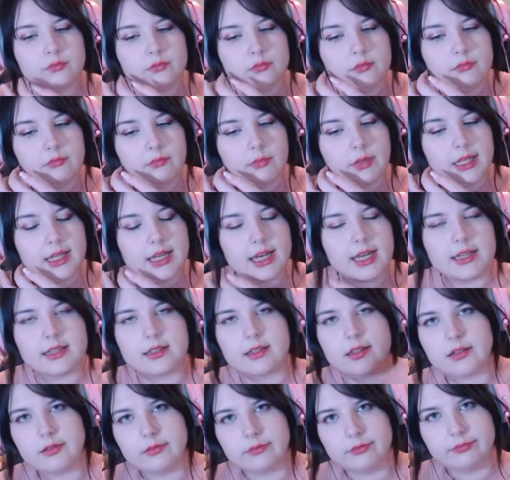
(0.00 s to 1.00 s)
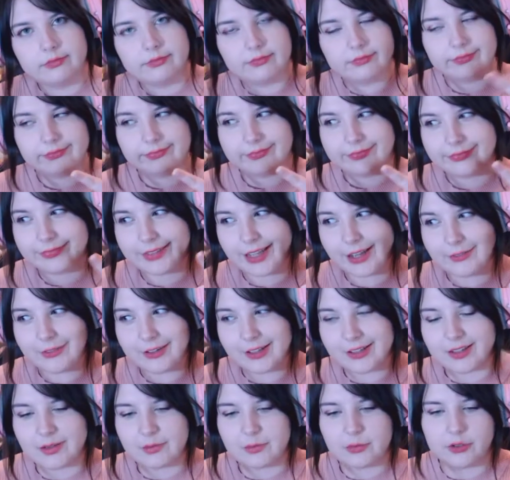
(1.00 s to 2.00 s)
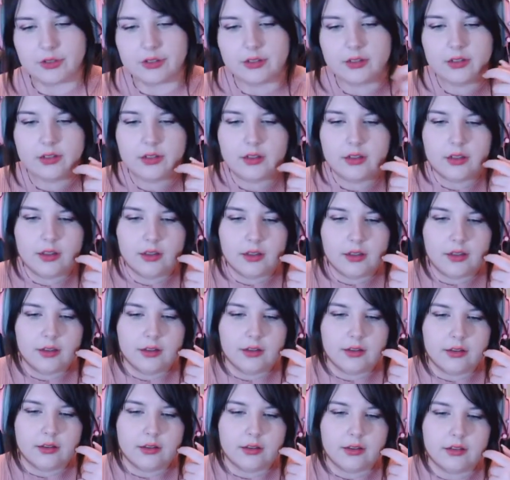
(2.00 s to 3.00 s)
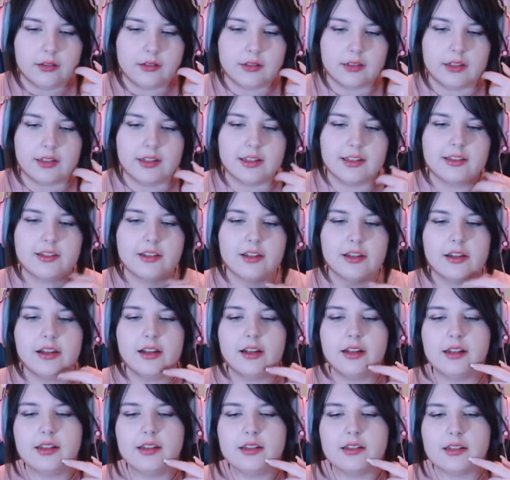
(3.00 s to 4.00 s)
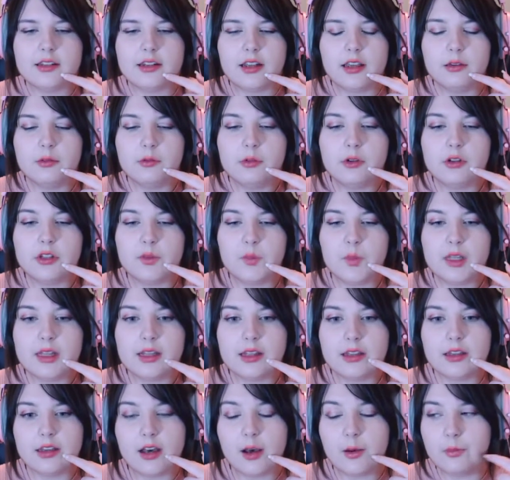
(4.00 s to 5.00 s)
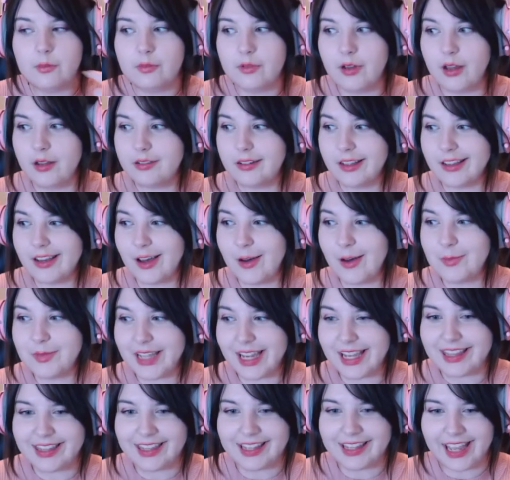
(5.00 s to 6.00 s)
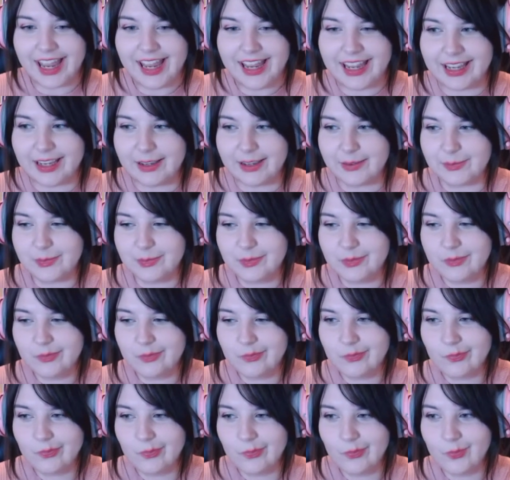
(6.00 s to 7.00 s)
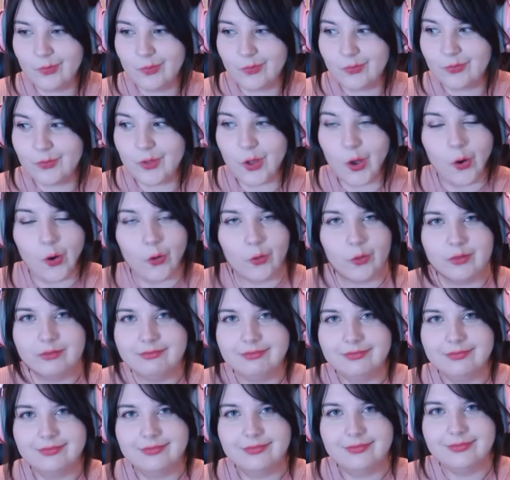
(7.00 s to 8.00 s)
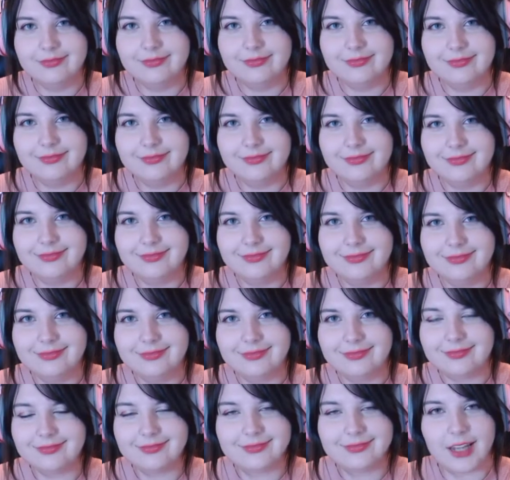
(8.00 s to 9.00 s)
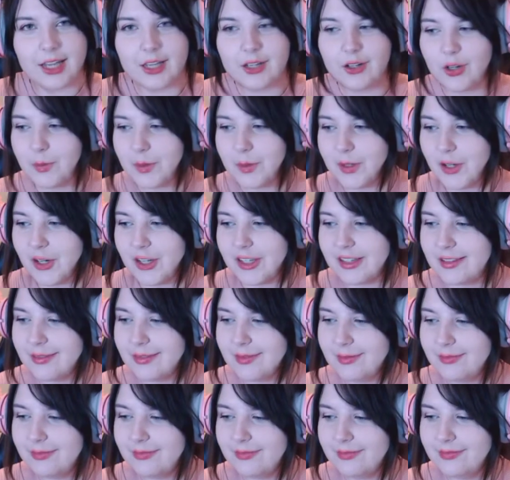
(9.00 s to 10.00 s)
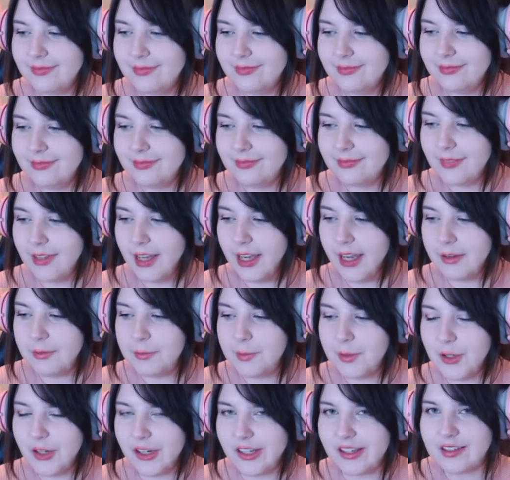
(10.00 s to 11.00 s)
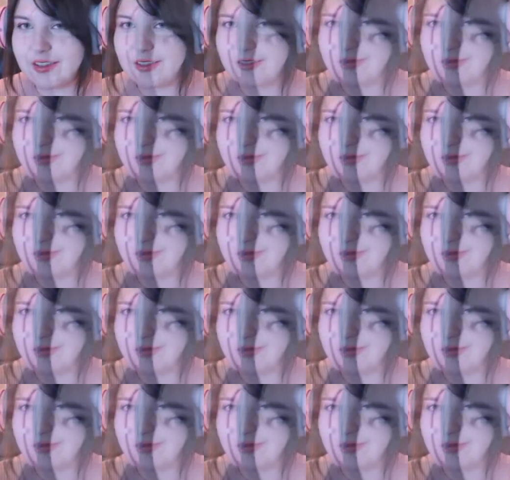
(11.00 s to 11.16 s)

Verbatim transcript: But yes, definitely at some point. Didn't even go earlier today. What, you mean like up, like update the game? No. I gotta be honest. I have to be honest.